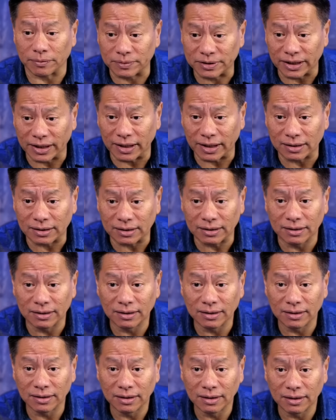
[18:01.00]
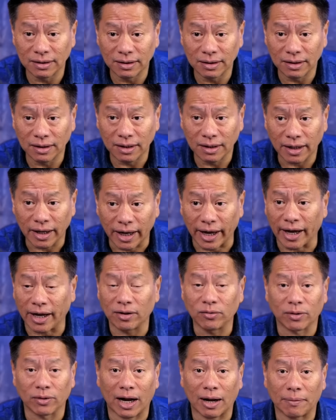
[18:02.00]
you upset,
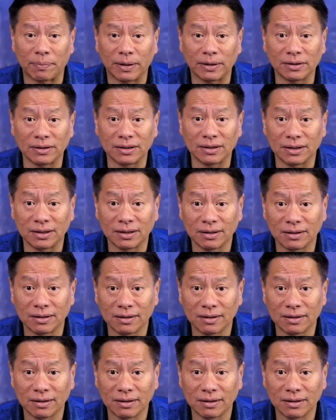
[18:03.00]
and what happens?